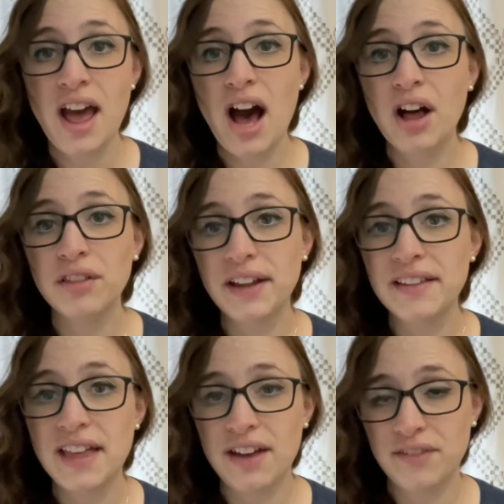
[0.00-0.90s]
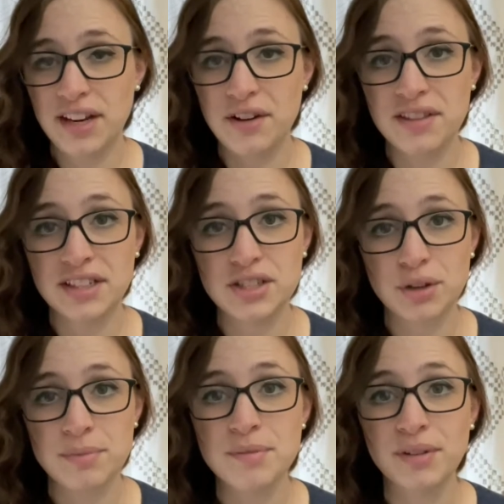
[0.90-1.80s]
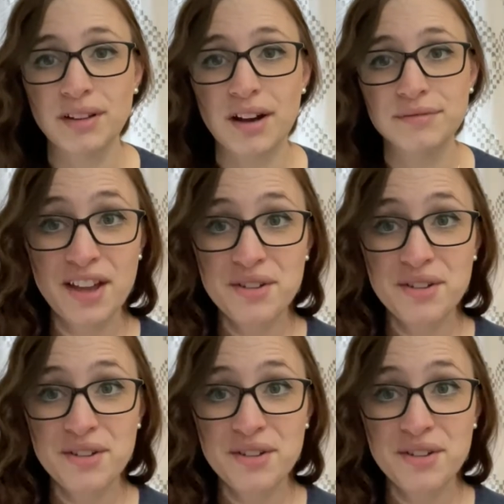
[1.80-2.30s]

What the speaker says: I'll link that video in the description below.